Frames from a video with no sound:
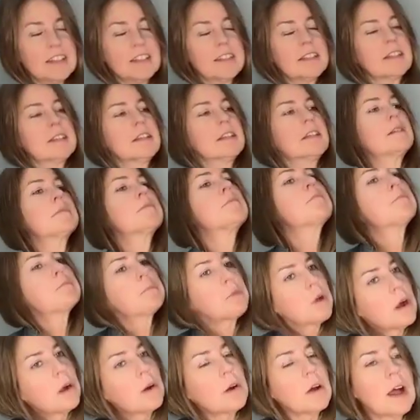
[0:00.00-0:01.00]
Yes.
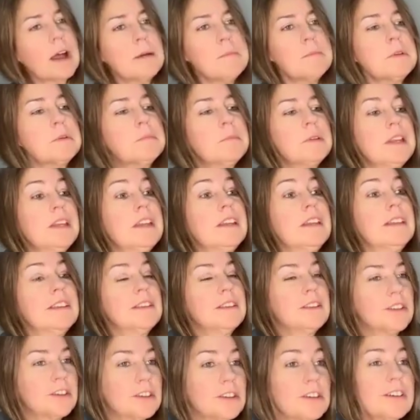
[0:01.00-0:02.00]
Bro, I'm gonna be
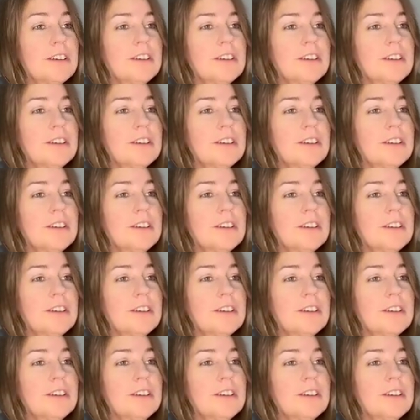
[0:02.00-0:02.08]
eating